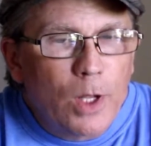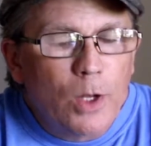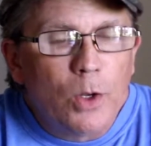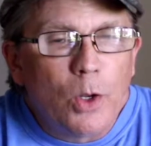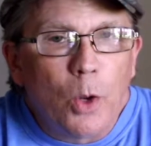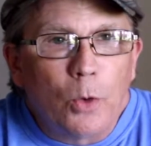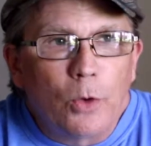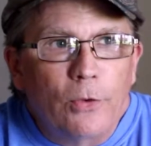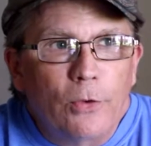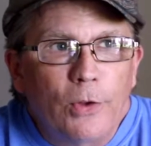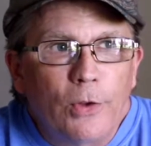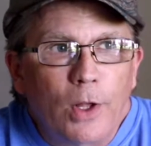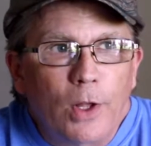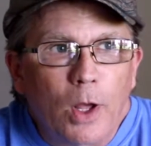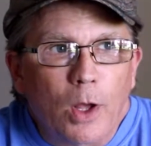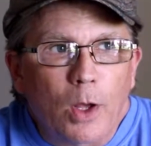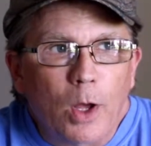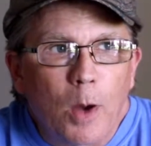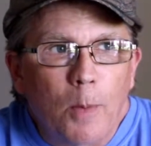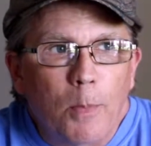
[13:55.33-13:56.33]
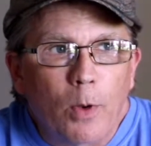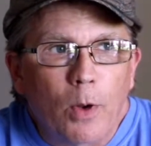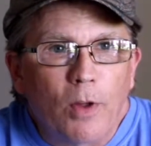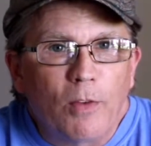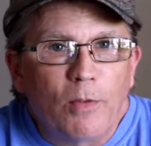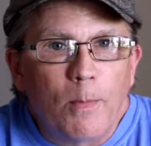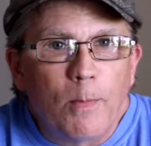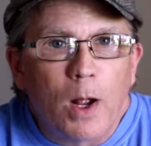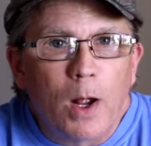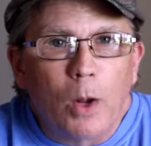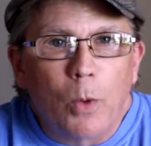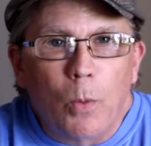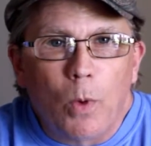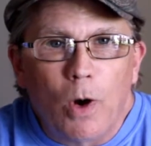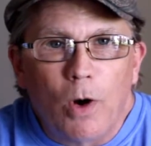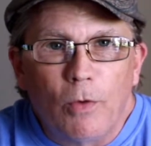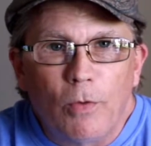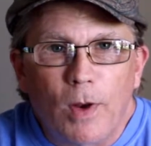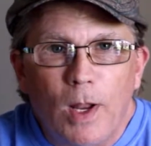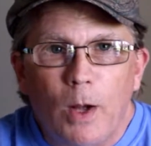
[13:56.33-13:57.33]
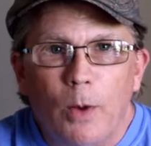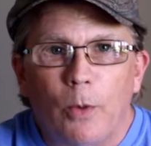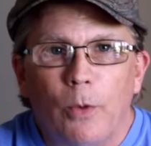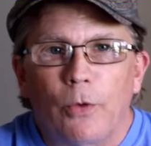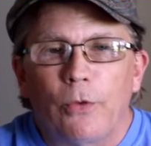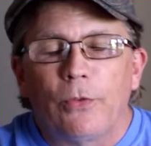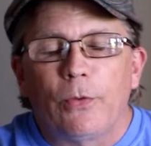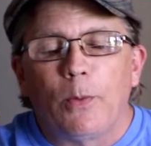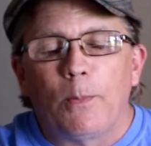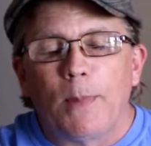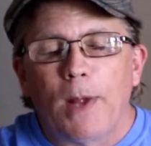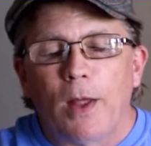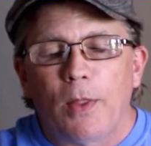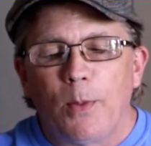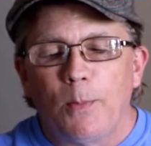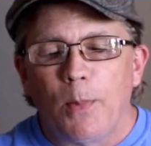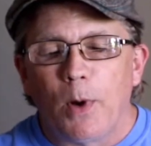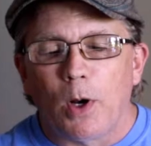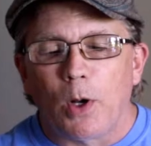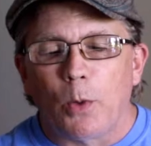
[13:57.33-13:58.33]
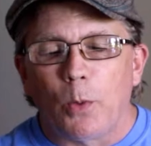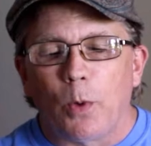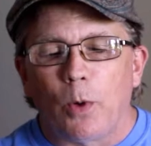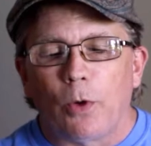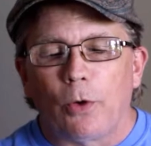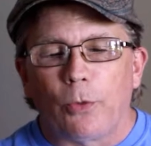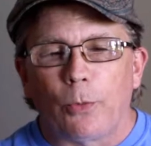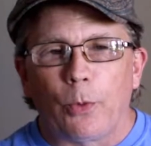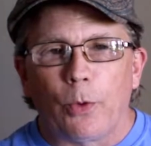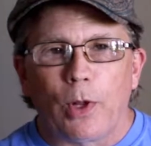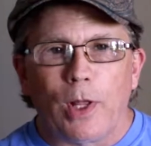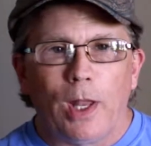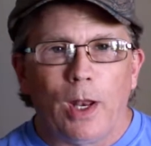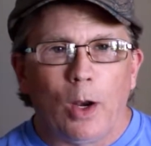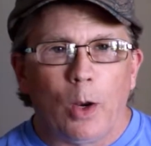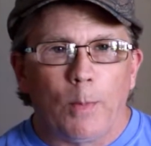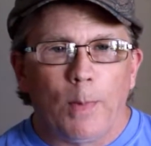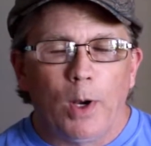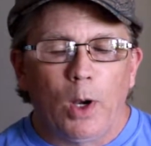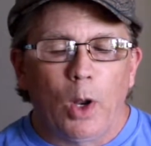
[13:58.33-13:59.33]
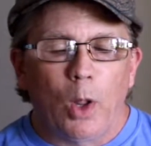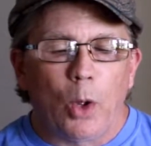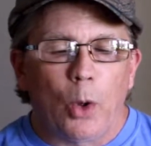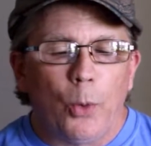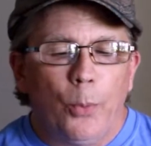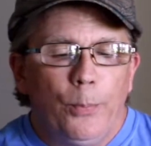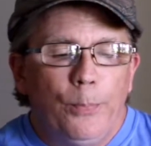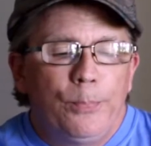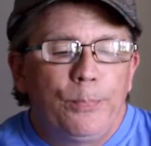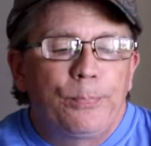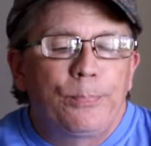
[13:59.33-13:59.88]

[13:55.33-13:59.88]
noticing a couple of my wallflowers from Bath & Body Works were getting a little bit low.